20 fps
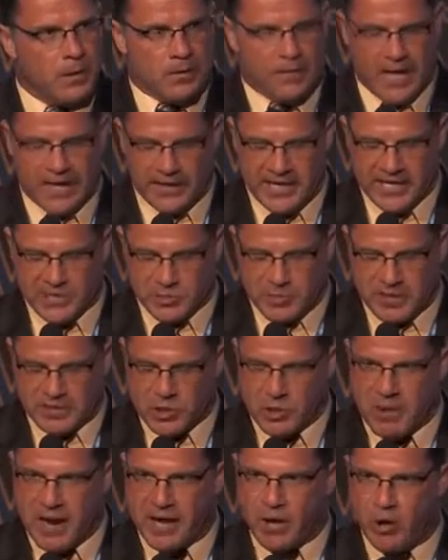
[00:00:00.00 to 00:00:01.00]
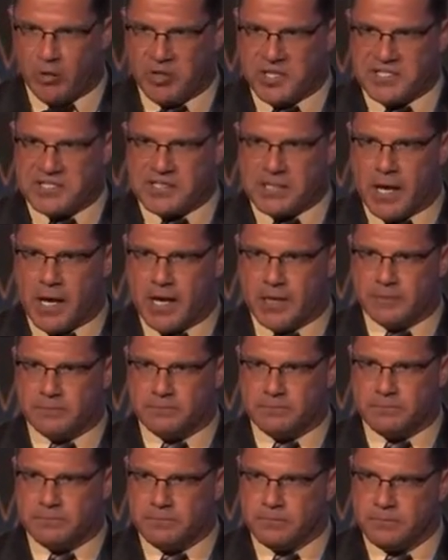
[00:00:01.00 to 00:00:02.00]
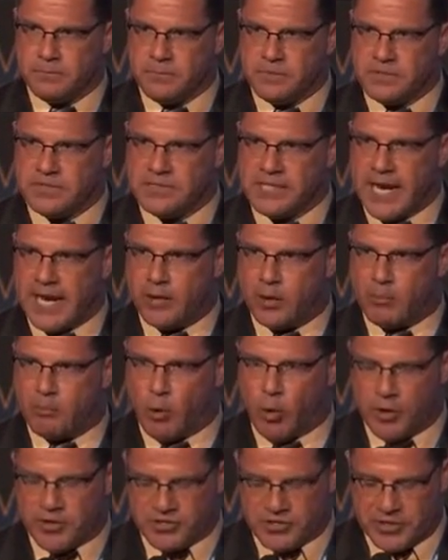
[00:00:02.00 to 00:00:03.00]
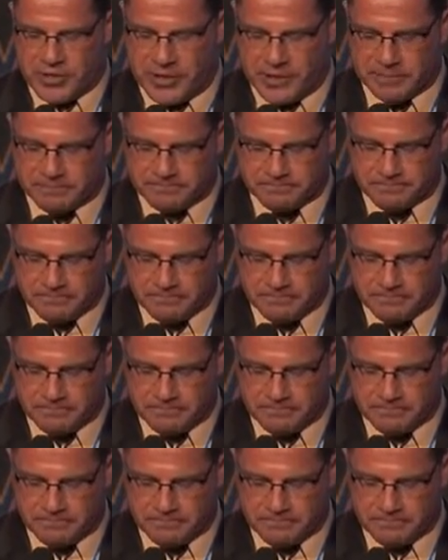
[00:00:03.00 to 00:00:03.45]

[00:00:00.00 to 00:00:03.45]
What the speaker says: That leads me to my only son, Tyler Bornstein.